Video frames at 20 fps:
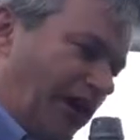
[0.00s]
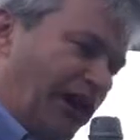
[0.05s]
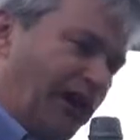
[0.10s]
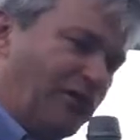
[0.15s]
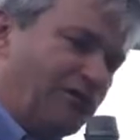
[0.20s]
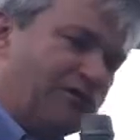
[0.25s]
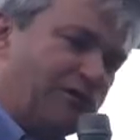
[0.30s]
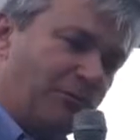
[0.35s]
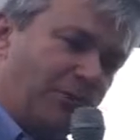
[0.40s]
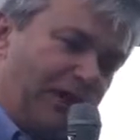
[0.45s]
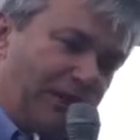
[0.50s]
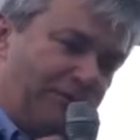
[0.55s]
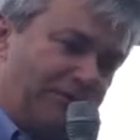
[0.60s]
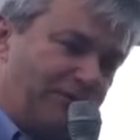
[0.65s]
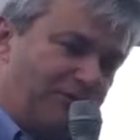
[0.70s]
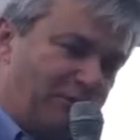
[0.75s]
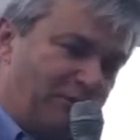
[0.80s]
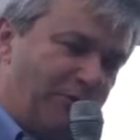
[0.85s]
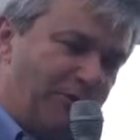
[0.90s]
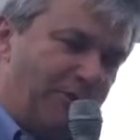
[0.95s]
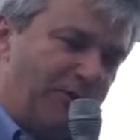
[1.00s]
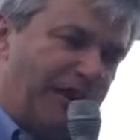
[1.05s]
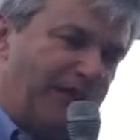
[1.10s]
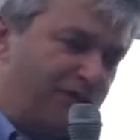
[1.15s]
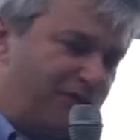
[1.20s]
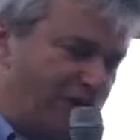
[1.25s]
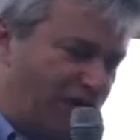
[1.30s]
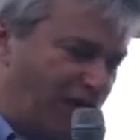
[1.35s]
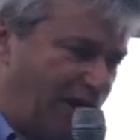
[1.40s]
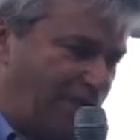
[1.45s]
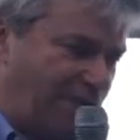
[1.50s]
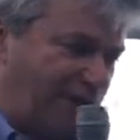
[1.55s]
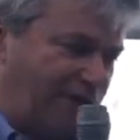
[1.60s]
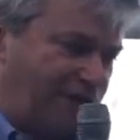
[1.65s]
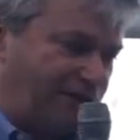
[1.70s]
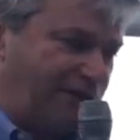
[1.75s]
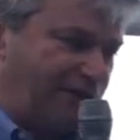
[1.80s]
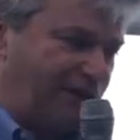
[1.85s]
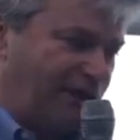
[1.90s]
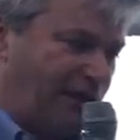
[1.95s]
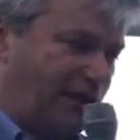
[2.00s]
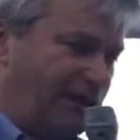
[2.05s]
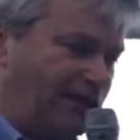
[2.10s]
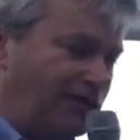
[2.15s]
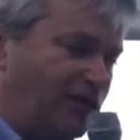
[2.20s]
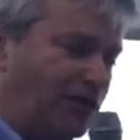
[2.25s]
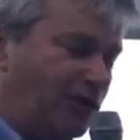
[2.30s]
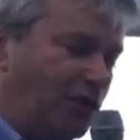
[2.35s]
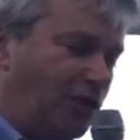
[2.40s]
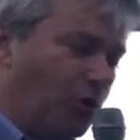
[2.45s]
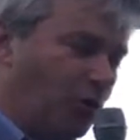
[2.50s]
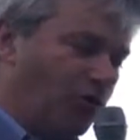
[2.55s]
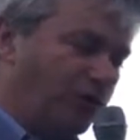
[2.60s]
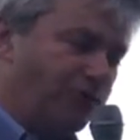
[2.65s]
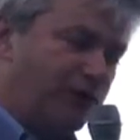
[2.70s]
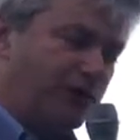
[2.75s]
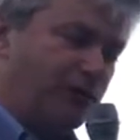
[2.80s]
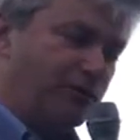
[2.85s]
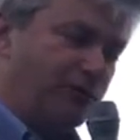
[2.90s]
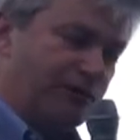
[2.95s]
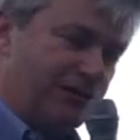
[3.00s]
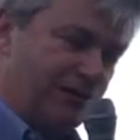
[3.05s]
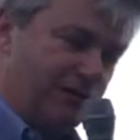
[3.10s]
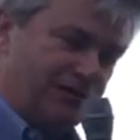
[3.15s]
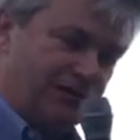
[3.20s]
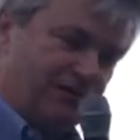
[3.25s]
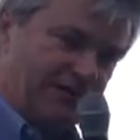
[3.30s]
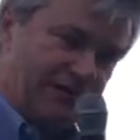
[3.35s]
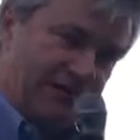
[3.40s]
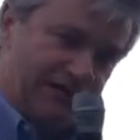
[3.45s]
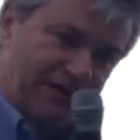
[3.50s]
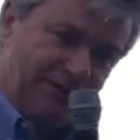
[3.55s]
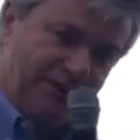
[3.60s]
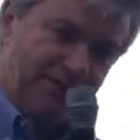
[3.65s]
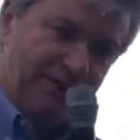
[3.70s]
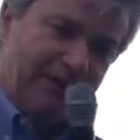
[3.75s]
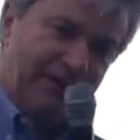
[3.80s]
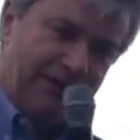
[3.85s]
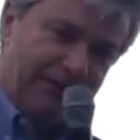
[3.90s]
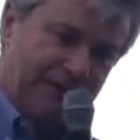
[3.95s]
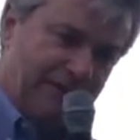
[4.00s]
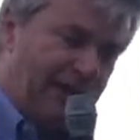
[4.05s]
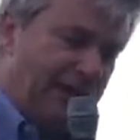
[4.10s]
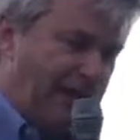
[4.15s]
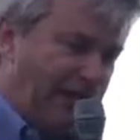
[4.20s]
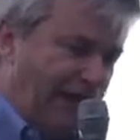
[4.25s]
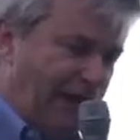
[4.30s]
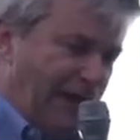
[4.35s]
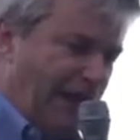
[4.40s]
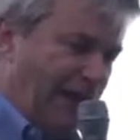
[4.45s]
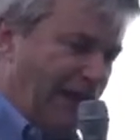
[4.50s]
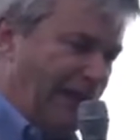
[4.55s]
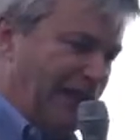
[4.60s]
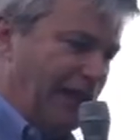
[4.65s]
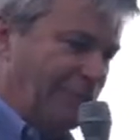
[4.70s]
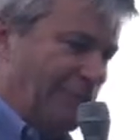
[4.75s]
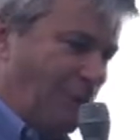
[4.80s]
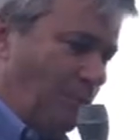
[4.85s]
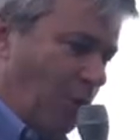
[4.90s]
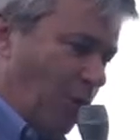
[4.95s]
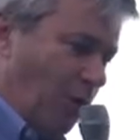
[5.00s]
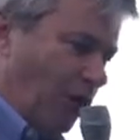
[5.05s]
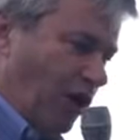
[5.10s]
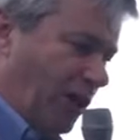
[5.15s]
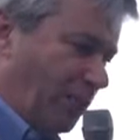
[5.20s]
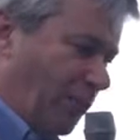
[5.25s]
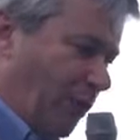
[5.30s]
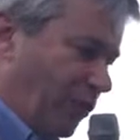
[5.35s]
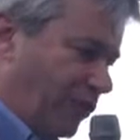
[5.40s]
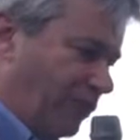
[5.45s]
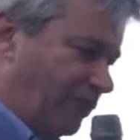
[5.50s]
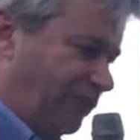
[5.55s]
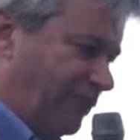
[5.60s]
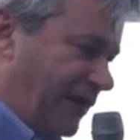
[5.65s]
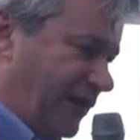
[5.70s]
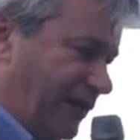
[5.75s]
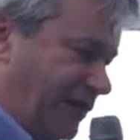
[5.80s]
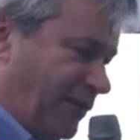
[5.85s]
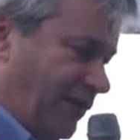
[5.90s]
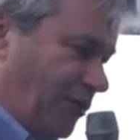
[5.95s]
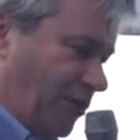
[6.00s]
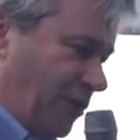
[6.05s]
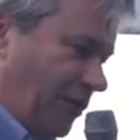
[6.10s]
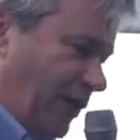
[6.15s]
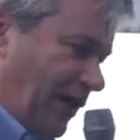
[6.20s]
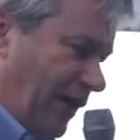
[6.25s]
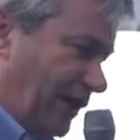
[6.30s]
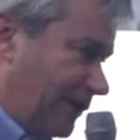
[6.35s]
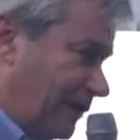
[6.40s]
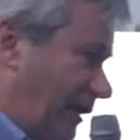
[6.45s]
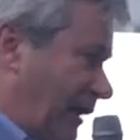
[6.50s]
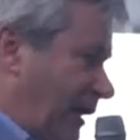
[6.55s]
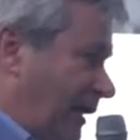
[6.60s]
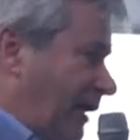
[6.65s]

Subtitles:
air, so we're able to do a better job at the lower frequencies to deliver that a little bit more emotive feel at the lower end.